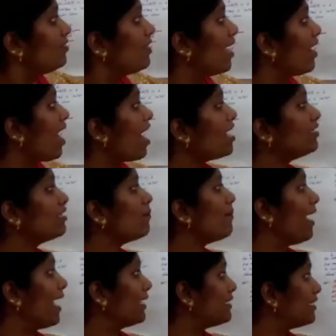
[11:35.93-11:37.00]
there are
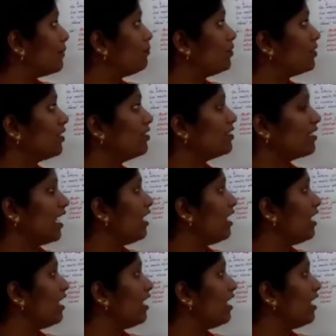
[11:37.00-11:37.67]
some exceptions